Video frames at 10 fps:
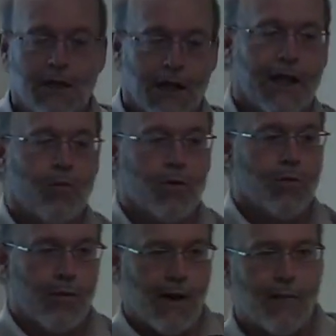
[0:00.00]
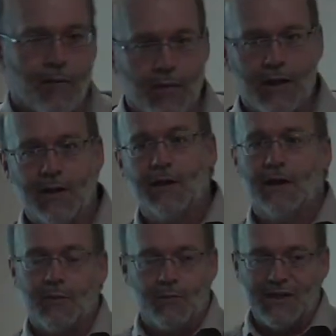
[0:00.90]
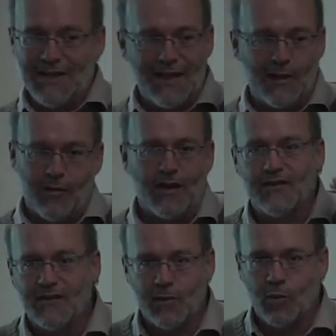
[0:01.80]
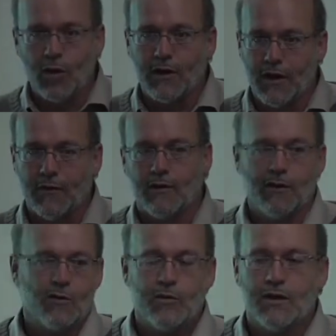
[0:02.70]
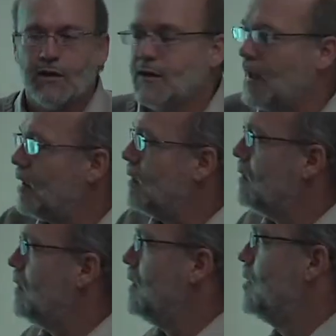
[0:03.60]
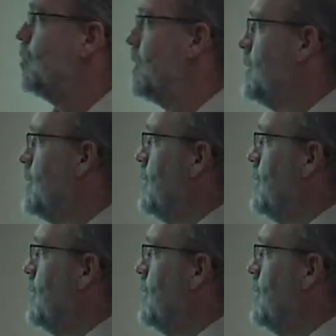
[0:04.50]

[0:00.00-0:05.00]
and will probably be taking place at the board level and will be looked at deeply.